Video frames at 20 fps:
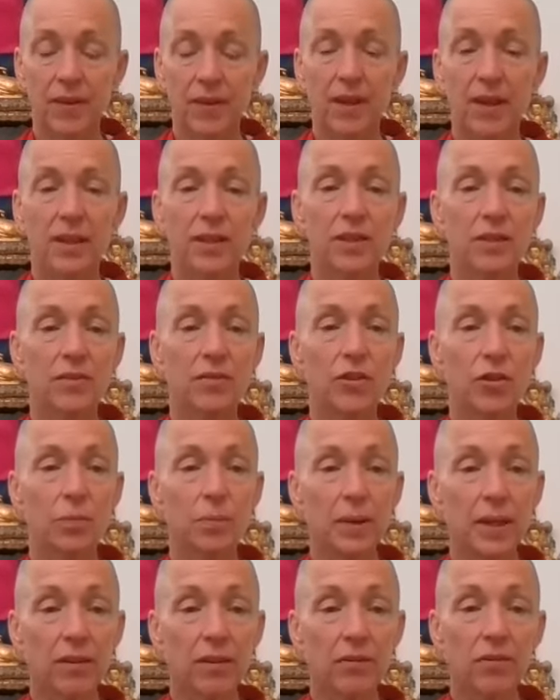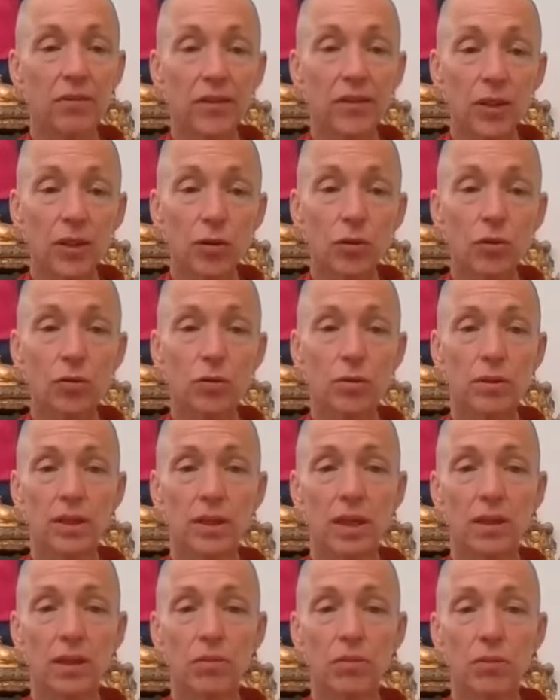As if you're being filled with
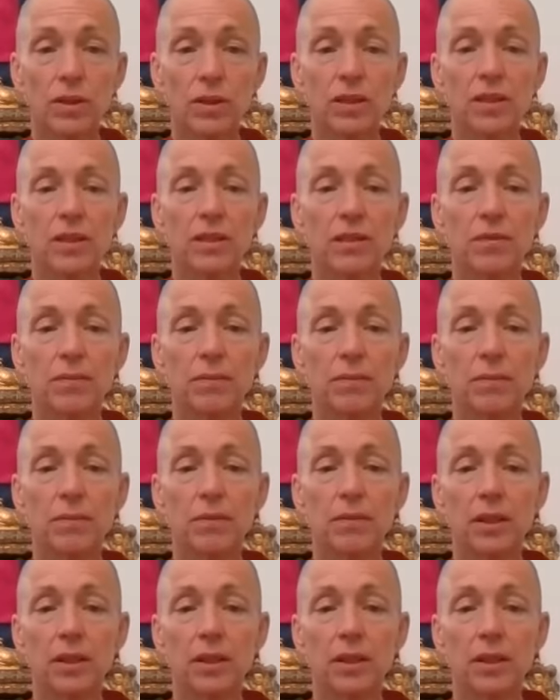that wisdom